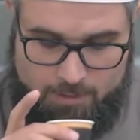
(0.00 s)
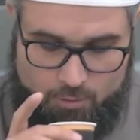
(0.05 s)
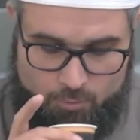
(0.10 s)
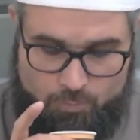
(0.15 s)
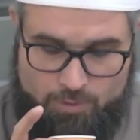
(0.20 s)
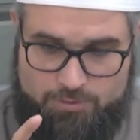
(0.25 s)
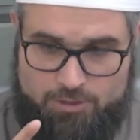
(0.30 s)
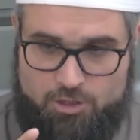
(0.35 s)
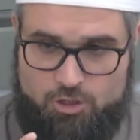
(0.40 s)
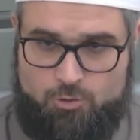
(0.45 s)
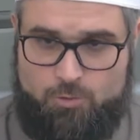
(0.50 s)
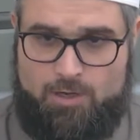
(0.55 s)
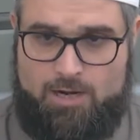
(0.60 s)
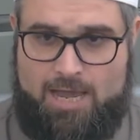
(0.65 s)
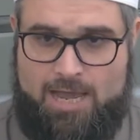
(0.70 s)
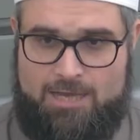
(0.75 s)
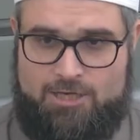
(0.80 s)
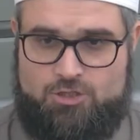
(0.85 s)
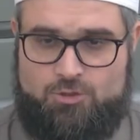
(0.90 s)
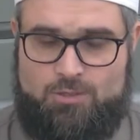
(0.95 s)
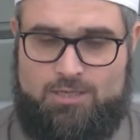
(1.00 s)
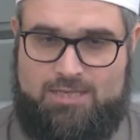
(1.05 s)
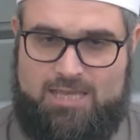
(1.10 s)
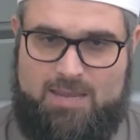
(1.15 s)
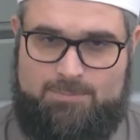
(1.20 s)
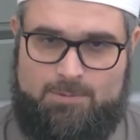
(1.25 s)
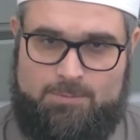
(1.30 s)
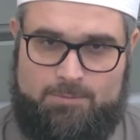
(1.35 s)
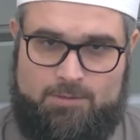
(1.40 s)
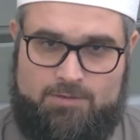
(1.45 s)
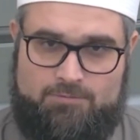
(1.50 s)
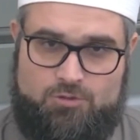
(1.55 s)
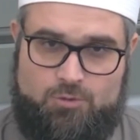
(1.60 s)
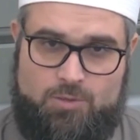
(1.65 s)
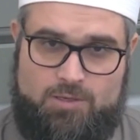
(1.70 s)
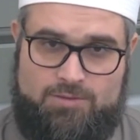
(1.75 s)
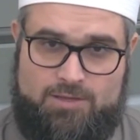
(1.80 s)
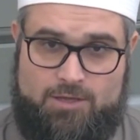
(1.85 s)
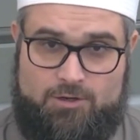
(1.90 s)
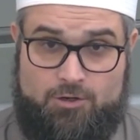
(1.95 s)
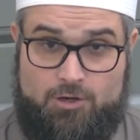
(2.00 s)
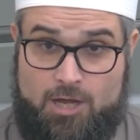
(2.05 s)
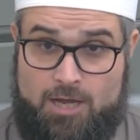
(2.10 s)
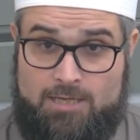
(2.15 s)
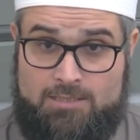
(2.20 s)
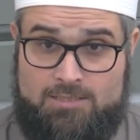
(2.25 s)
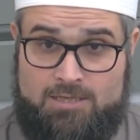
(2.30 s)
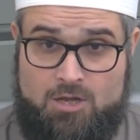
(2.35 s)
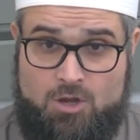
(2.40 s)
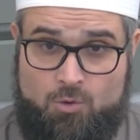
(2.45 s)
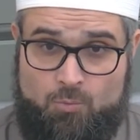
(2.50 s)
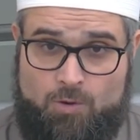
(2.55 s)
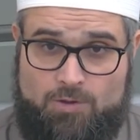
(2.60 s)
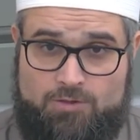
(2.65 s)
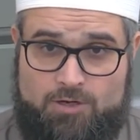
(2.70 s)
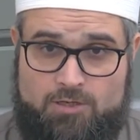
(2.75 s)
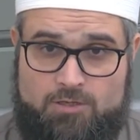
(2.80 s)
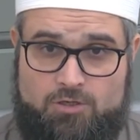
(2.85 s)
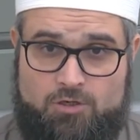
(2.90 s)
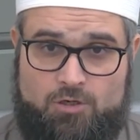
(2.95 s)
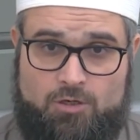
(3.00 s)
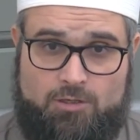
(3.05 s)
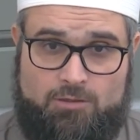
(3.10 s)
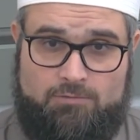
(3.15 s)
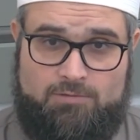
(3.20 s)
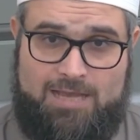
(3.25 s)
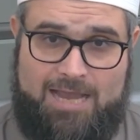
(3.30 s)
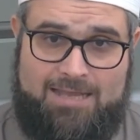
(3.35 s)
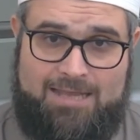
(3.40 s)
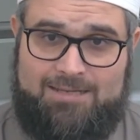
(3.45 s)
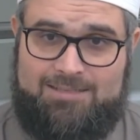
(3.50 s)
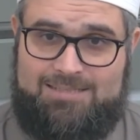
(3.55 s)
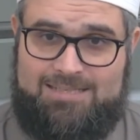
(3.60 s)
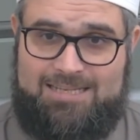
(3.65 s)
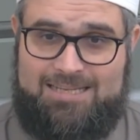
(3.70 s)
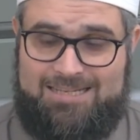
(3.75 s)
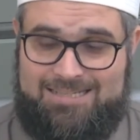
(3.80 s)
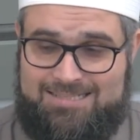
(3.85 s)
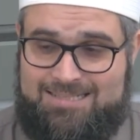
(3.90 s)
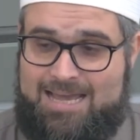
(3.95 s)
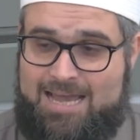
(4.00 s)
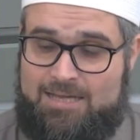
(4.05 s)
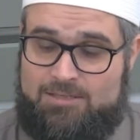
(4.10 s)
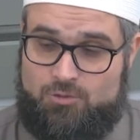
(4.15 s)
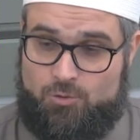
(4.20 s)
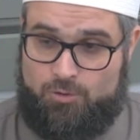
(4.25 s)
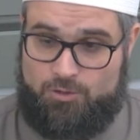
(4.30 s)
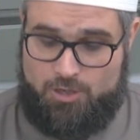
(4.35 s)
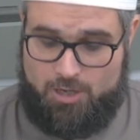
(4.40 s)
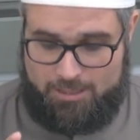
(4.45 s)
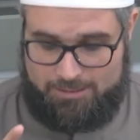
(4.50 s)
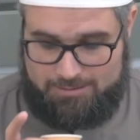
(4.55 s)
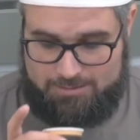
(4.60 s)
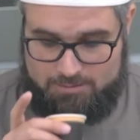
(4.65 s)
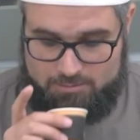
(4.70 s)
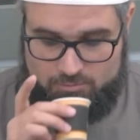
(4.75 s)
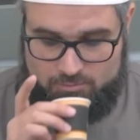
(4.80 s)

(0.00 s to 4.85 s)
Whether you are actually capable of doing that or not, whether your reality is that or not.